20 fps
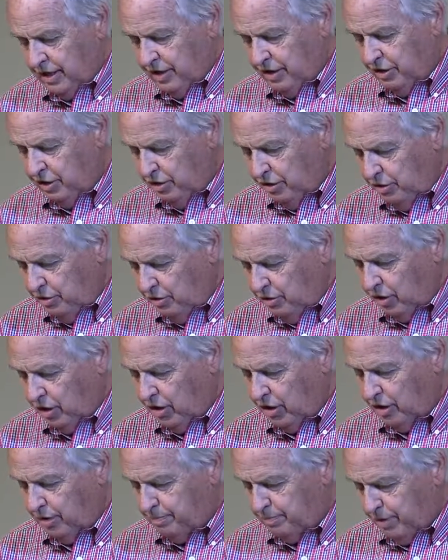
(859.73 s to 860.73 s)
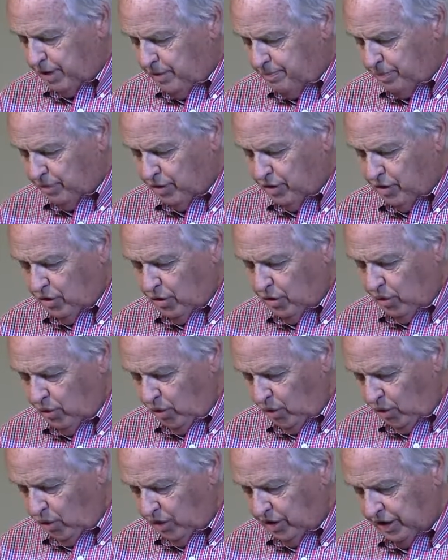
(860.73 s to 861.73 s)
You are a people
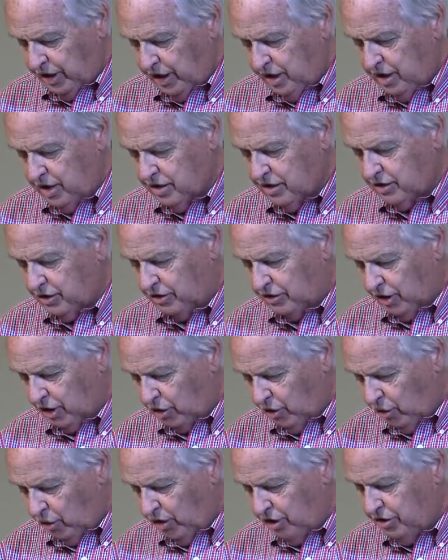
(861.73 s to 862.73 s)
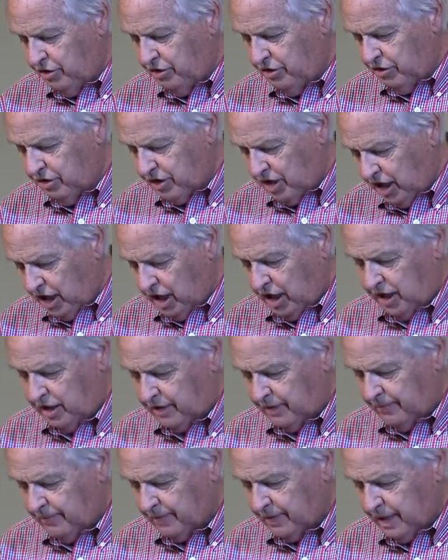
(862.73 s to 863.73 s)
holy to the Lord your
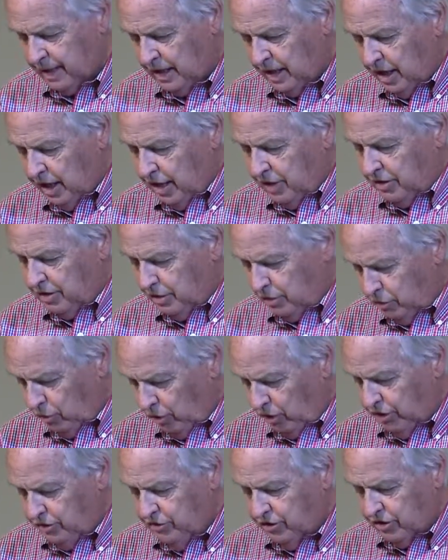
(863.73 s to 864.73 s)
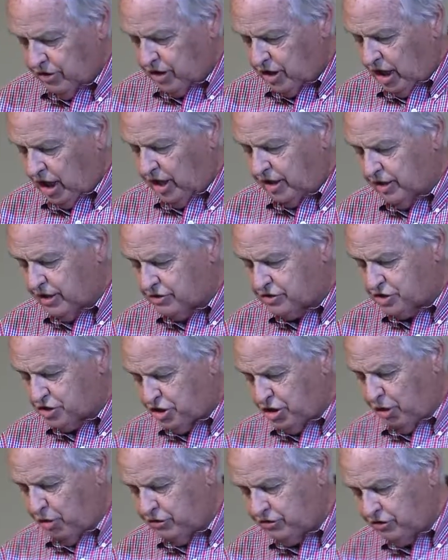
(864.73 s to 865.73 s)
God. The Lord your God has
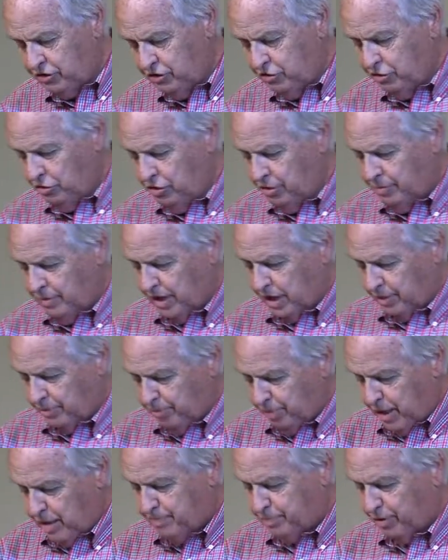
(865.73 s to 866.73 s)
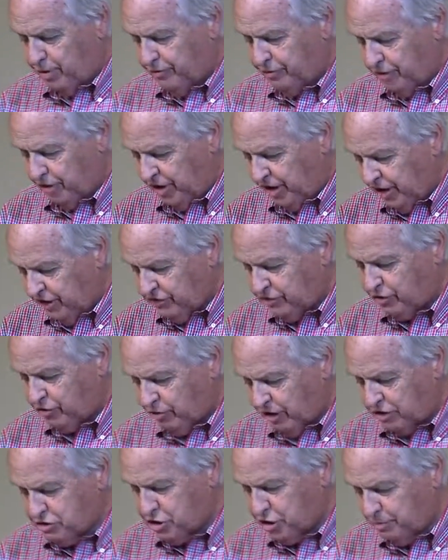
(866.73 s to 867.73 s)
chosen you to be a people for his
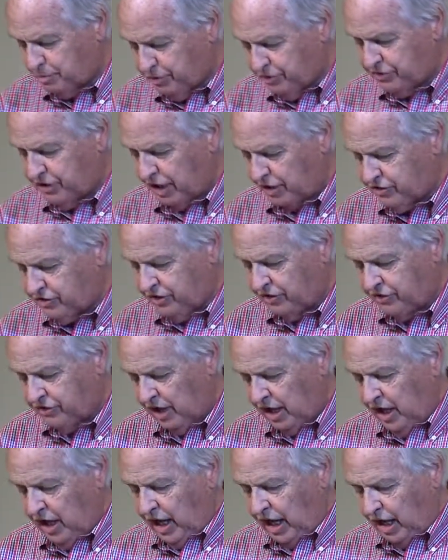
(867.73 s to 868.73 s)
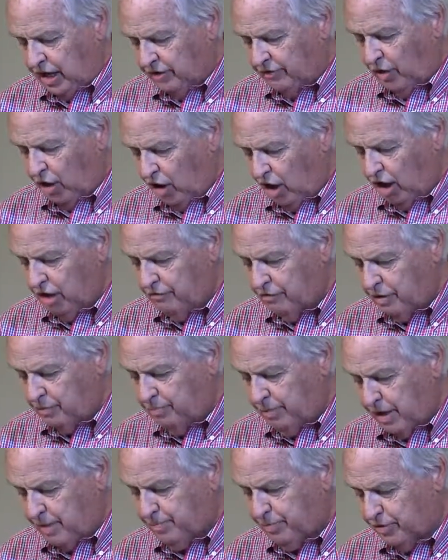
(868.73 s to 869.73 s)
treasured possessions out of all of the
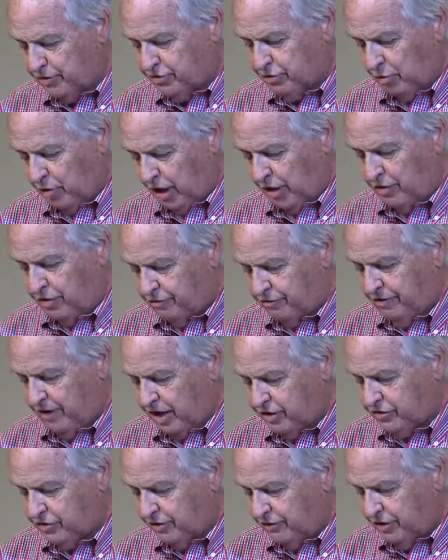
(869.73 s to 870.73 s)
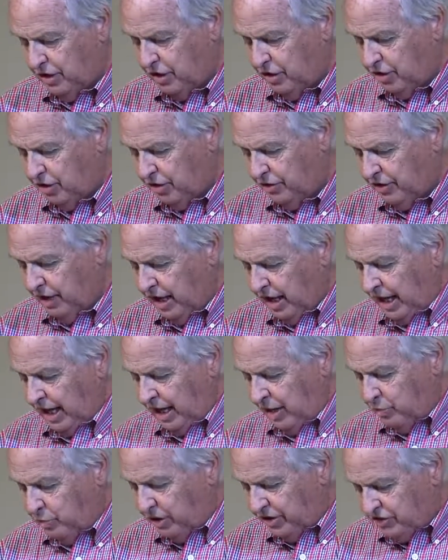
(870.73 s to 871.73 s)
peoples who are on the face of the earth.
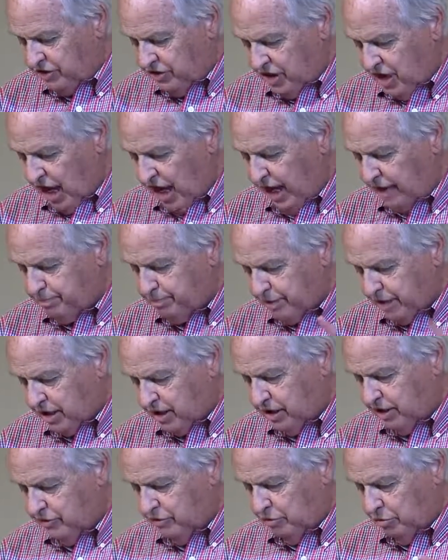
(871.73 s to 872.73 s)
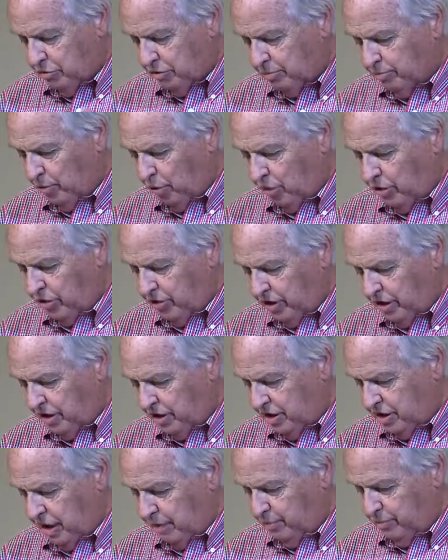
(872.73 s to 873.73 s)
It was not because you were more
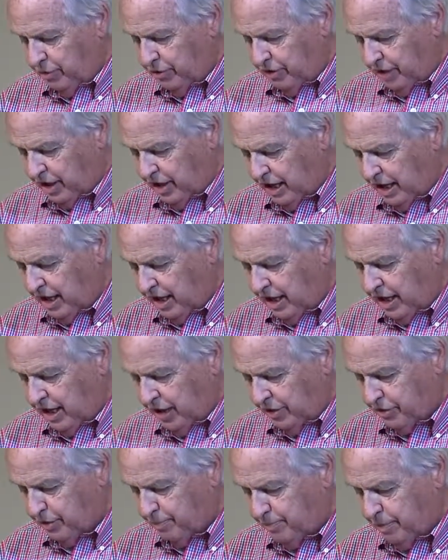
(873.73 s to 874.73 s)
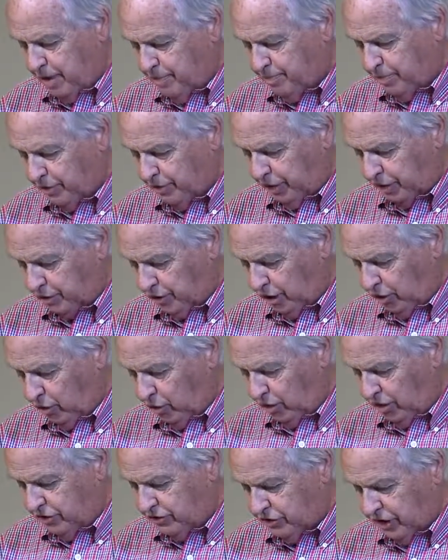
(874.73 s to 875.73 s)
in number than any other people that the
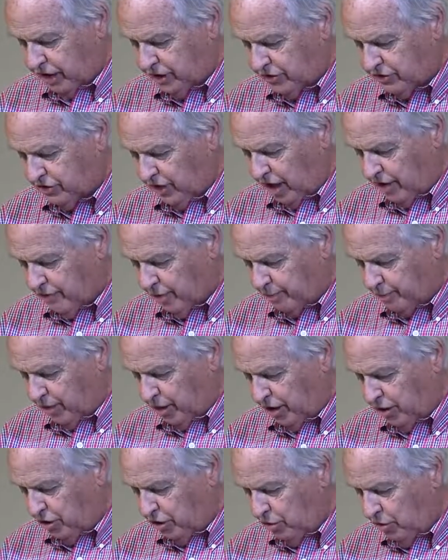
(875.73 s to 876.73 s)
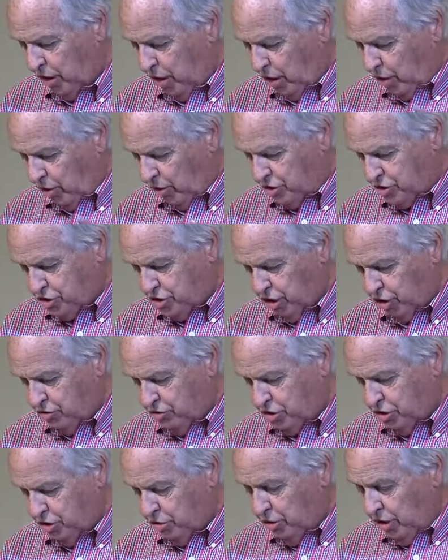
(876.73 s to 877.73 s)
Lord set his love upon you or
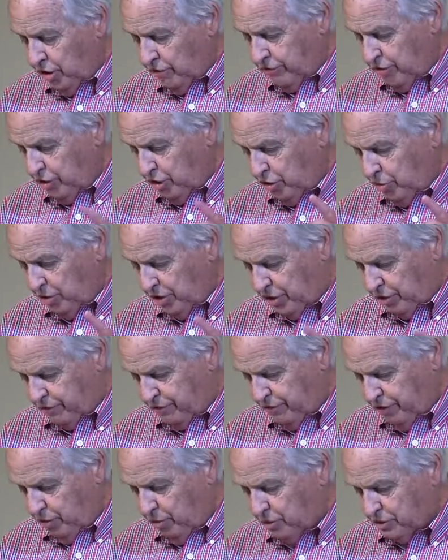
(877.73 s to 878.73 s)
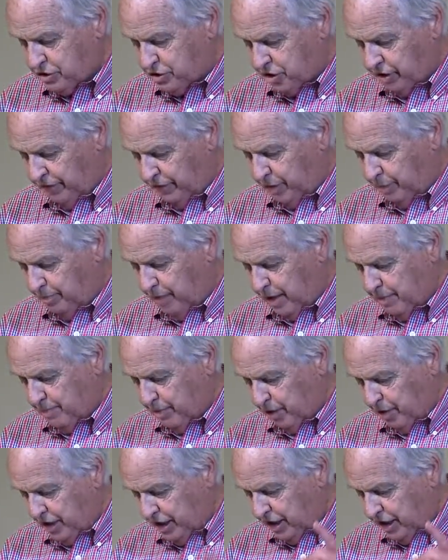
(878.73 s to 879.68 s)
chose you, for you were the fewest of the people.